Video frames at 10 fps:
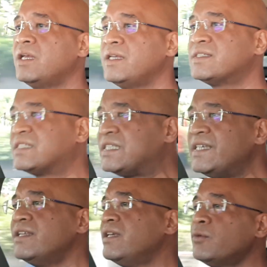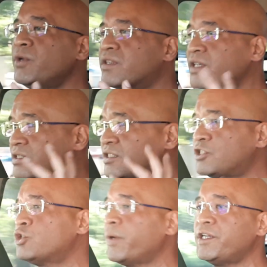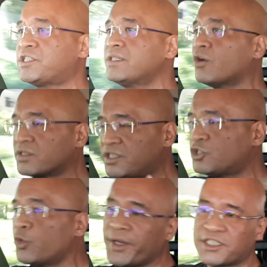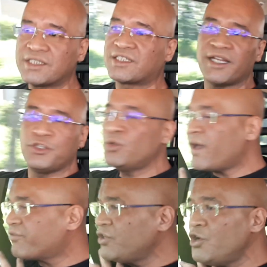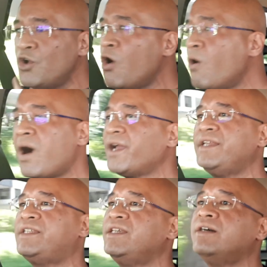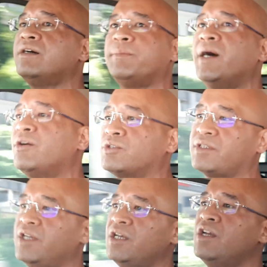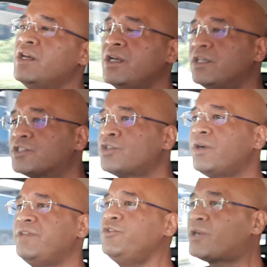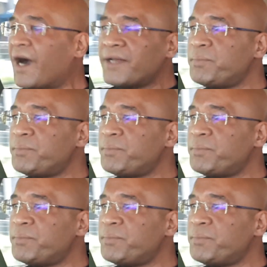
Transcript: is dealing with a situation or situations that you have no idea about. So if you can't